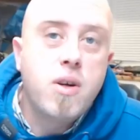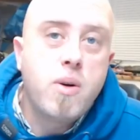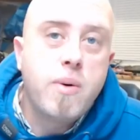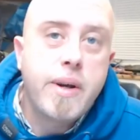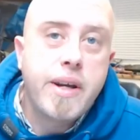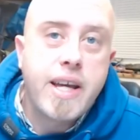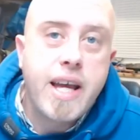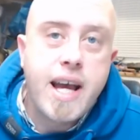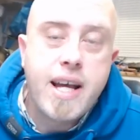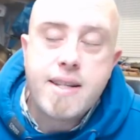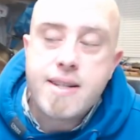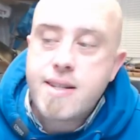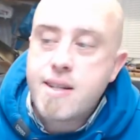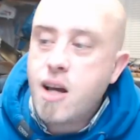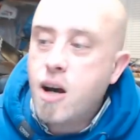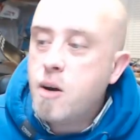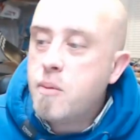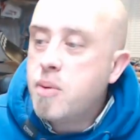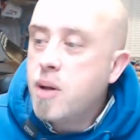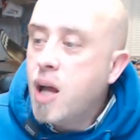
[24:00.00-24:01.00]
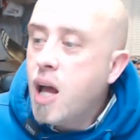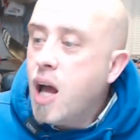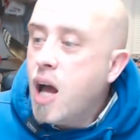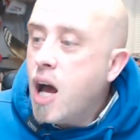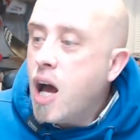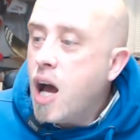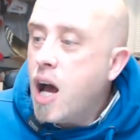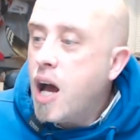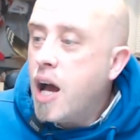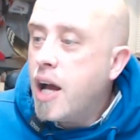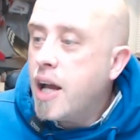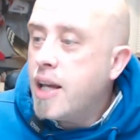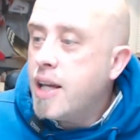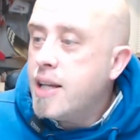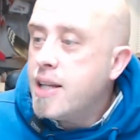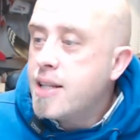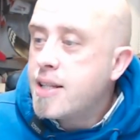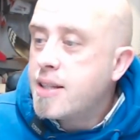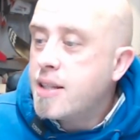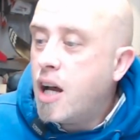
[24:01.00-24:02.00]
quick heads up,
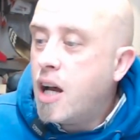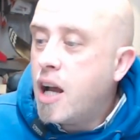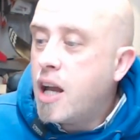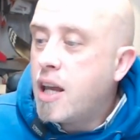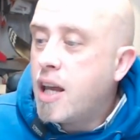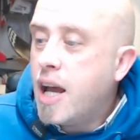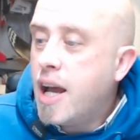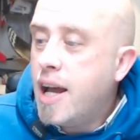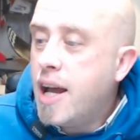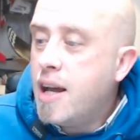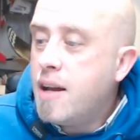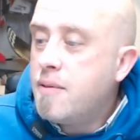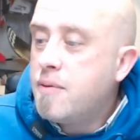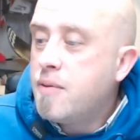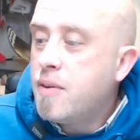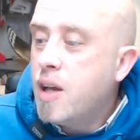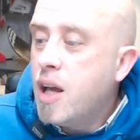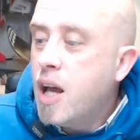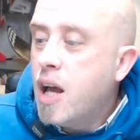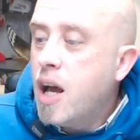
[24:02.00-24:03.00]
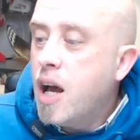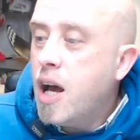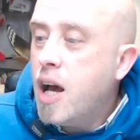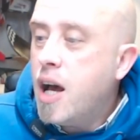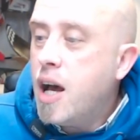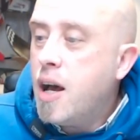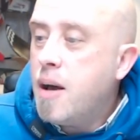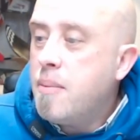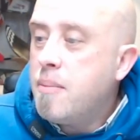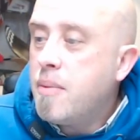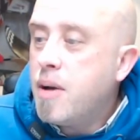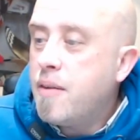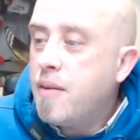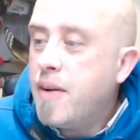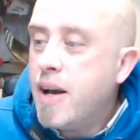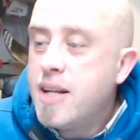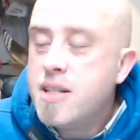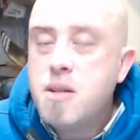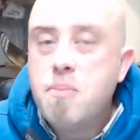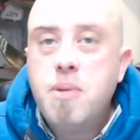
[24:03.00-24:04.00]
is that I have, I've
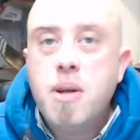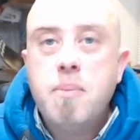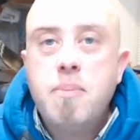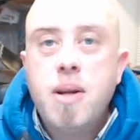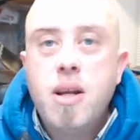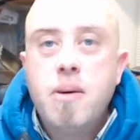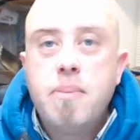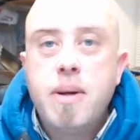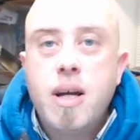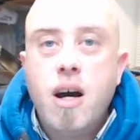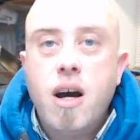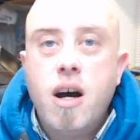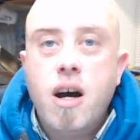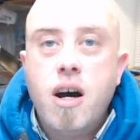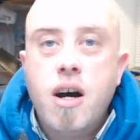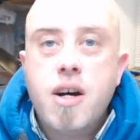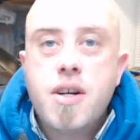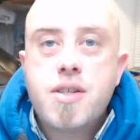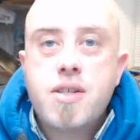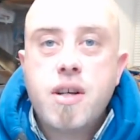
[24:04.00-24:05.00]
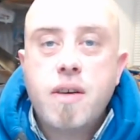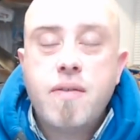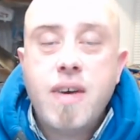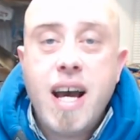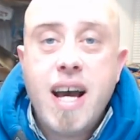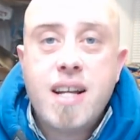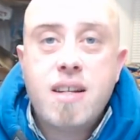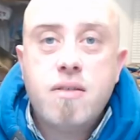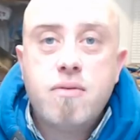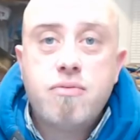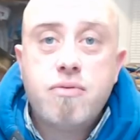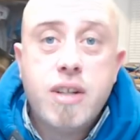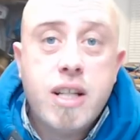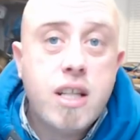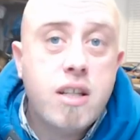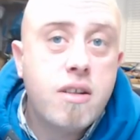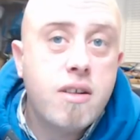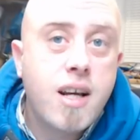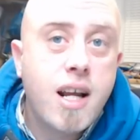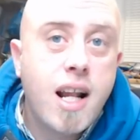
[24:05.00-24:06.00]
had to be a little bit harsh. I've had a
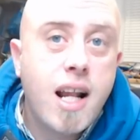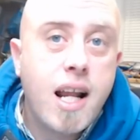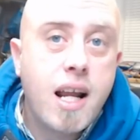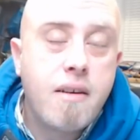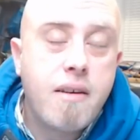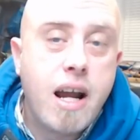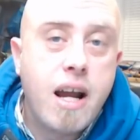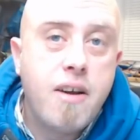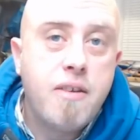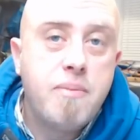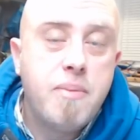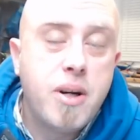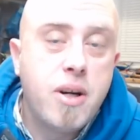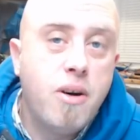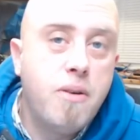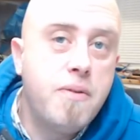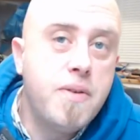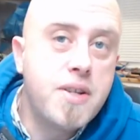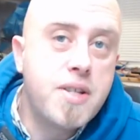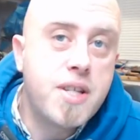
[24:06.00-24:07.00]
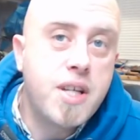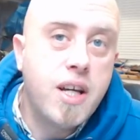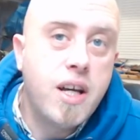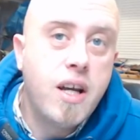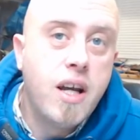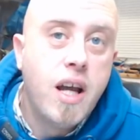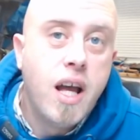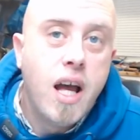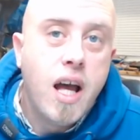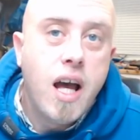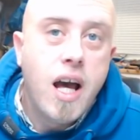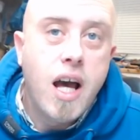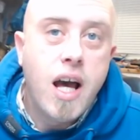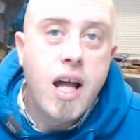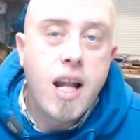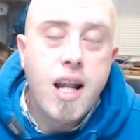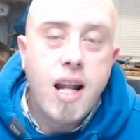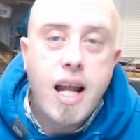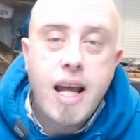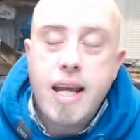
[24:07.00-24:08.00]
really good clear out of my office here
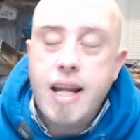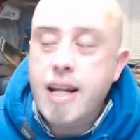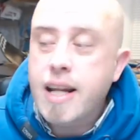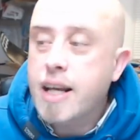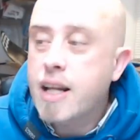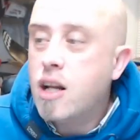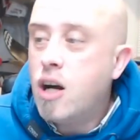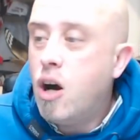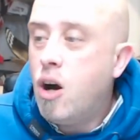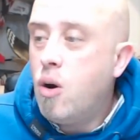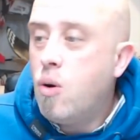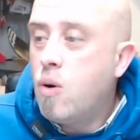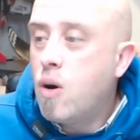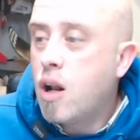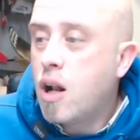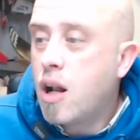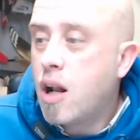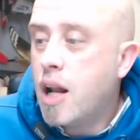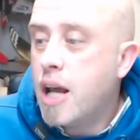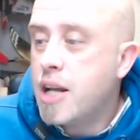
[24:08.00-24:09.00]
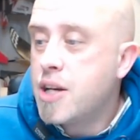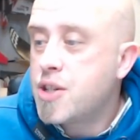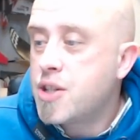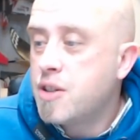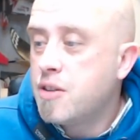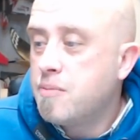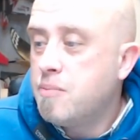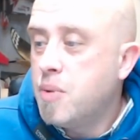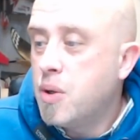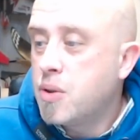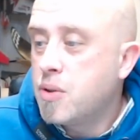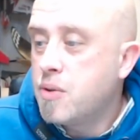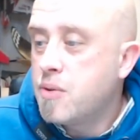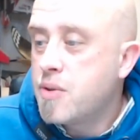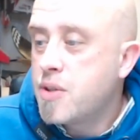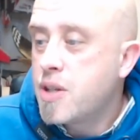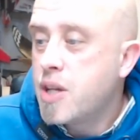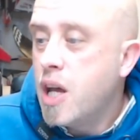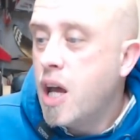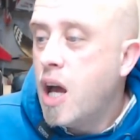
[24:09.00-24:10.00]
lately, and a whole collection of
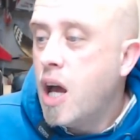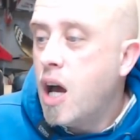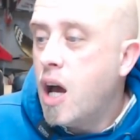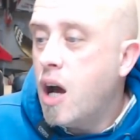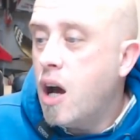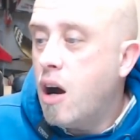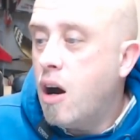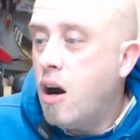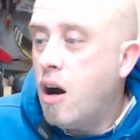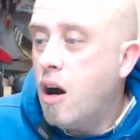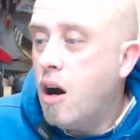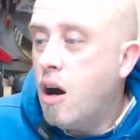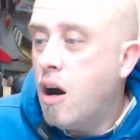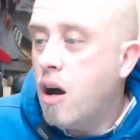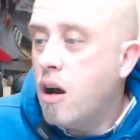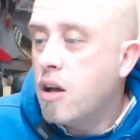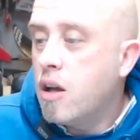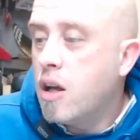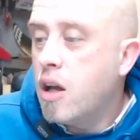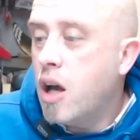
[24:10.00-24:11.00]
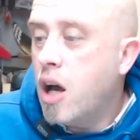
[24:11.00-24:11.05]
models are